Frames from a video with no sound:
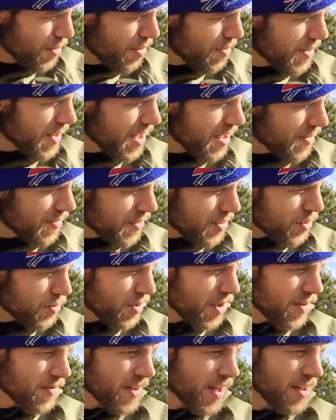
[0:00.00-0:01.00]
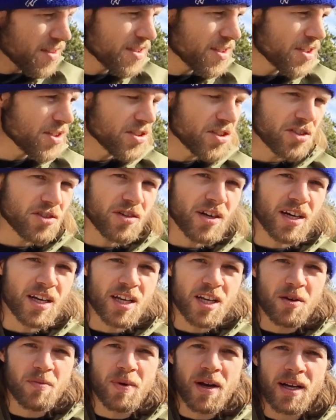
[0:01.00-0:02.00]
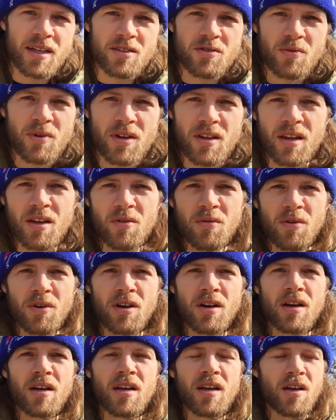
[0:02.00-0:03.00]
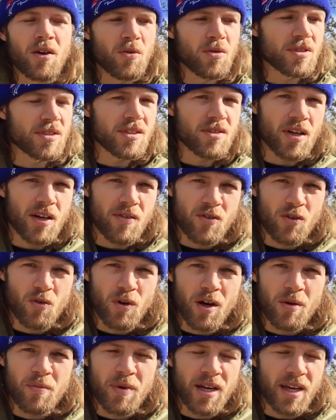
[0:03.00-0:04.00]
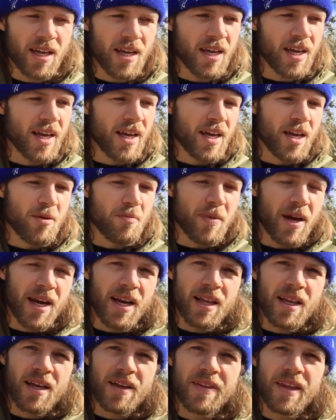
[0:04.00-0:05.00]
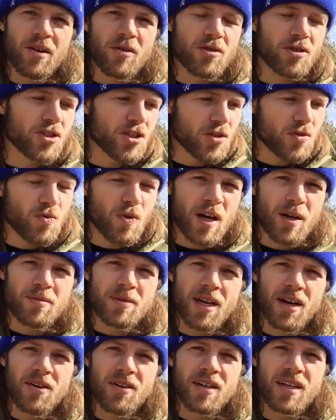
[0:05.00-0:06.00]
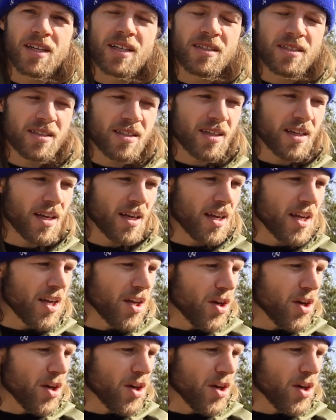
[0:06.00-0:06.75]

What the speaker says: we've been here for 12,000 years just trying to get back to where they were. We still haven't quite made it, and they were just wiped out in an instant.